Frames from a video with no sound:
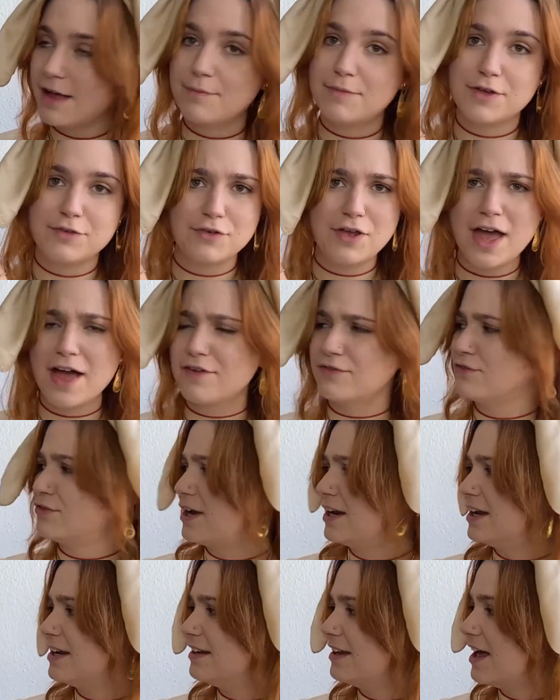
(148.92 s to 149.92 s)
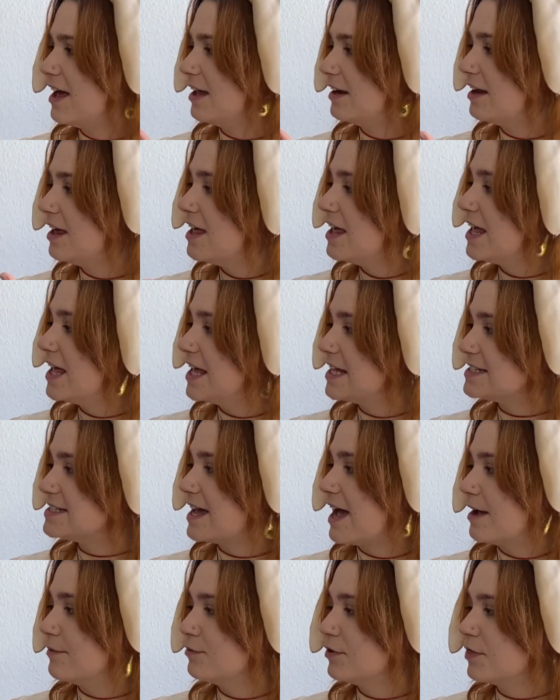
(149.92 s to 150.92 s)
If you haven't read it yet, it's
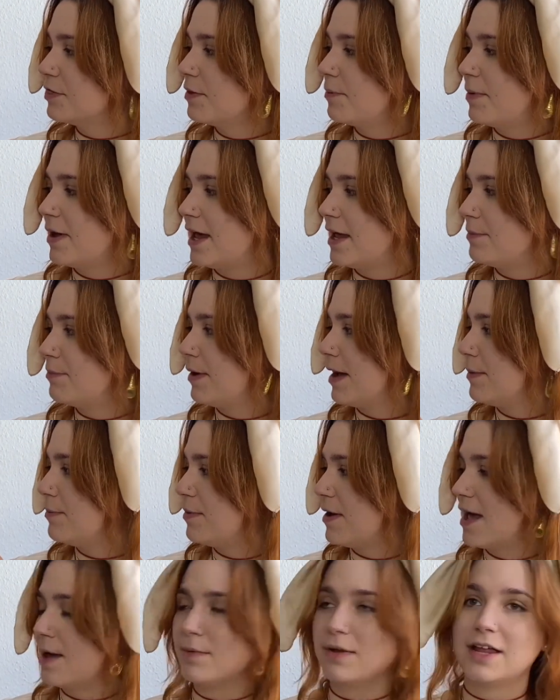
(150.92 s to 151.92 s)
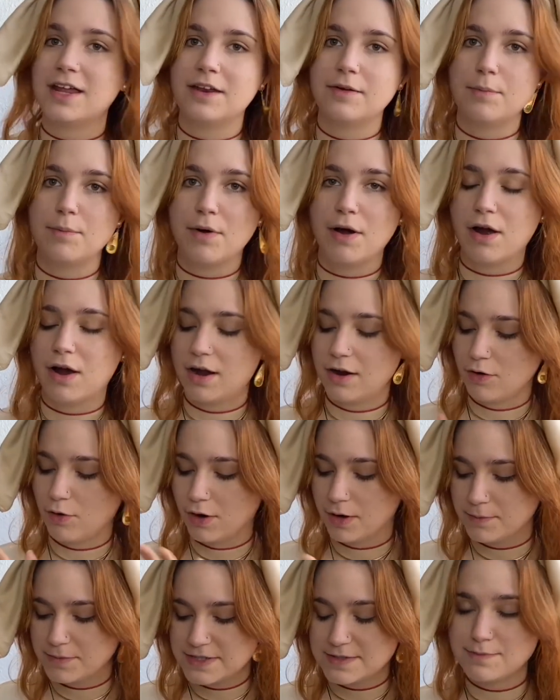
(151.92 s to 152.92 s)
I'm With the Band by Pamela DesBarres,
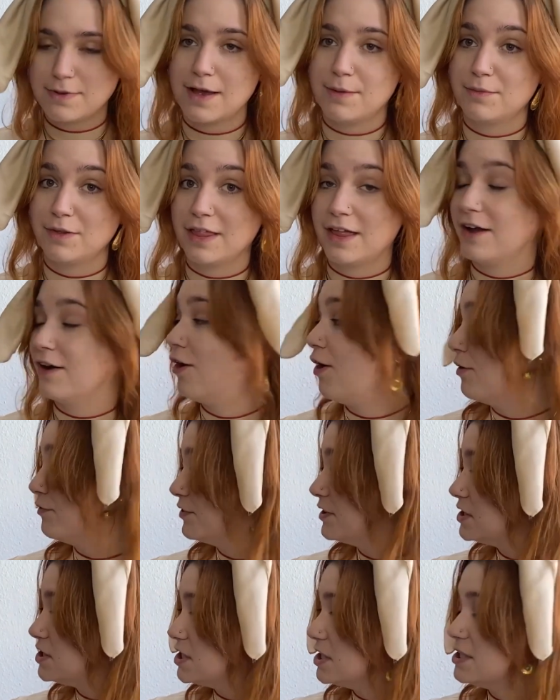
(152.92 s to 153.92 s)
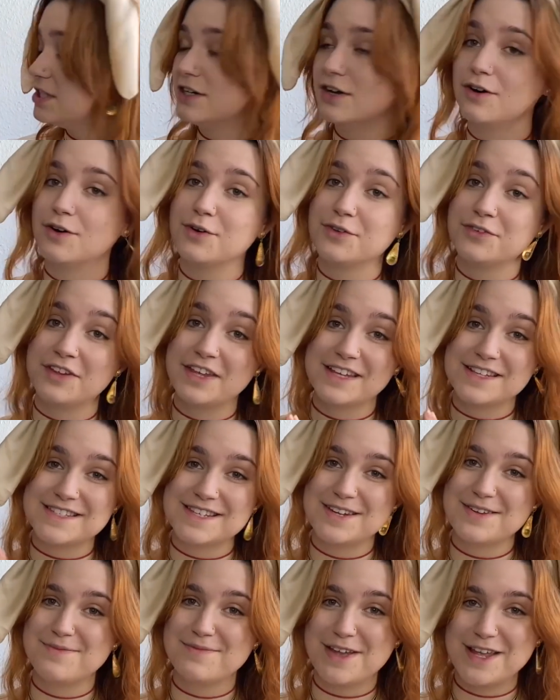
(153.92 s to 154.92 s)
or Miss Pamela of the GTOs. It's
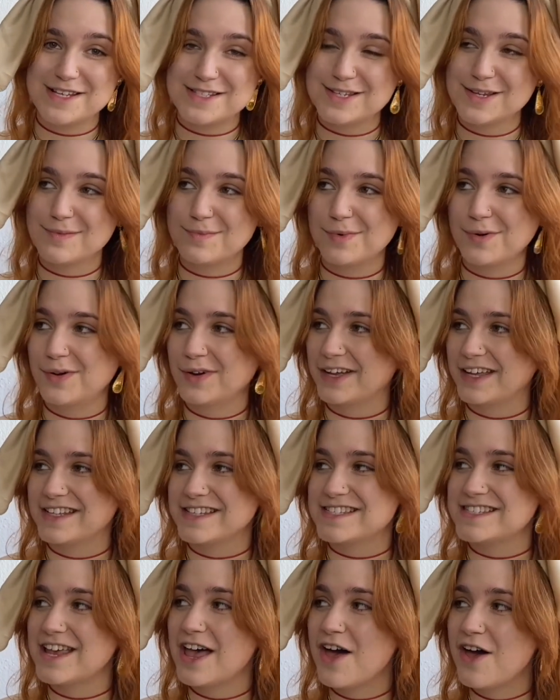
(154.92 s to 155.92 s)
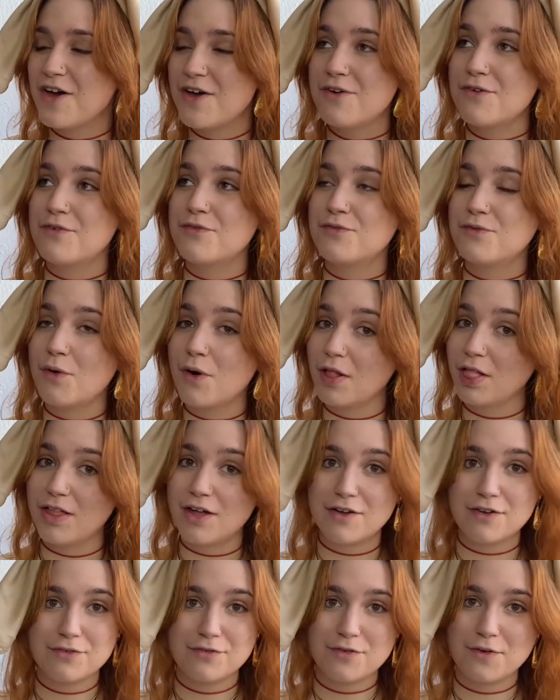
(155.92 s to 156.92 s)
an amazing book. It's full
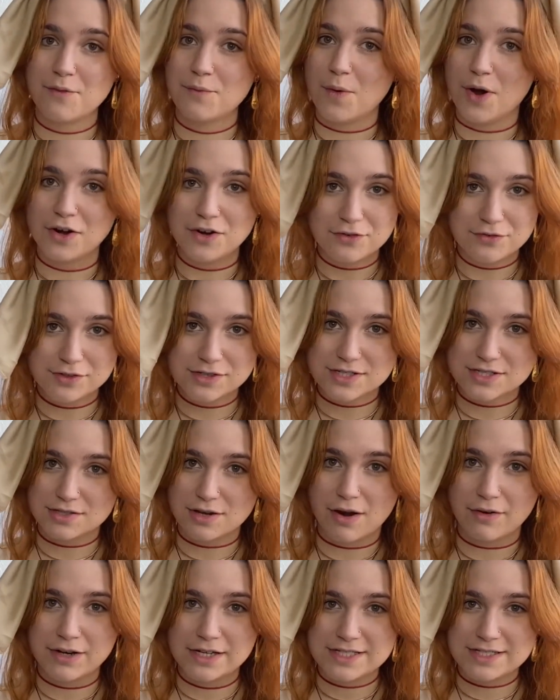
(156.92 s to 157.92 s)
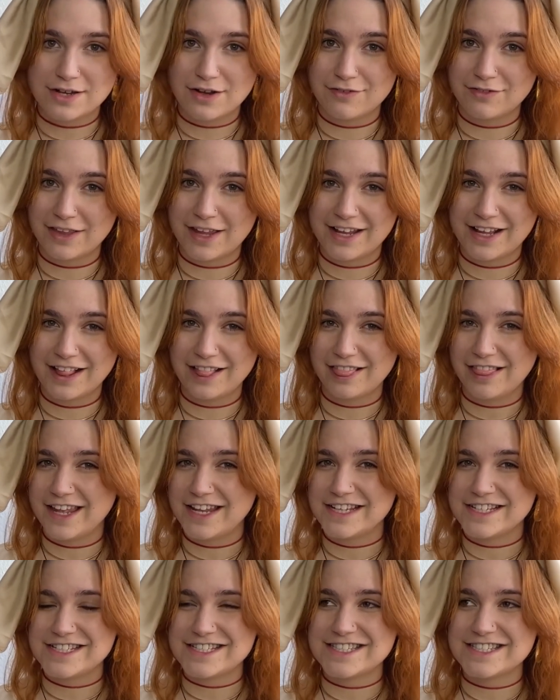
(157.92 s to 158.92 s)
of wonderful stories of like
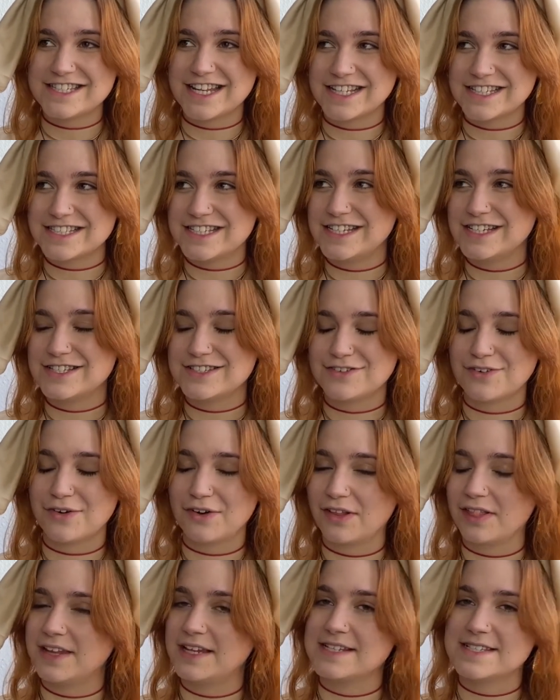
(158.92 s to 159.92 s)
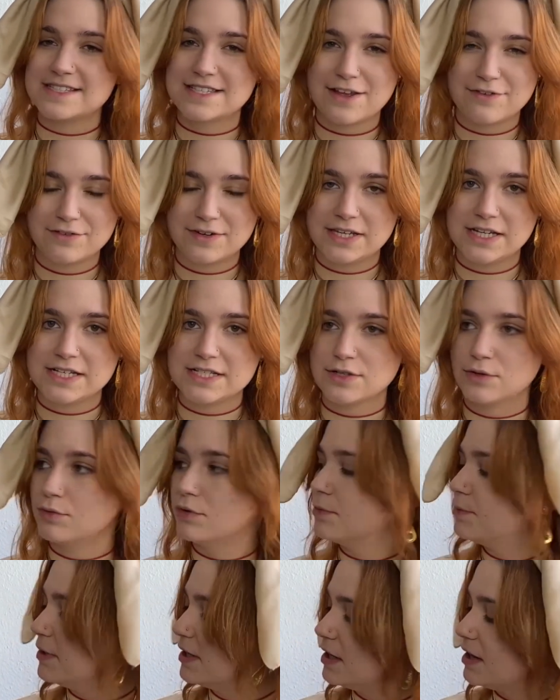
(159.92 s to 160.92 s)
late 60s, early 70s
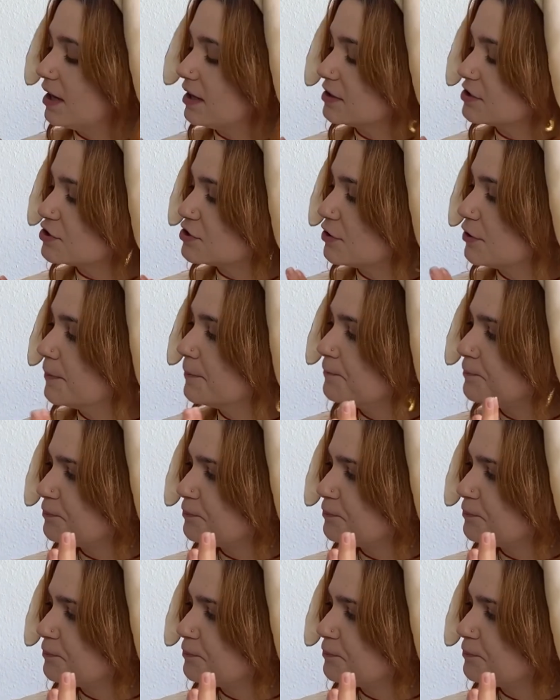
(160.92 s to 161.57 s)
groupie culture.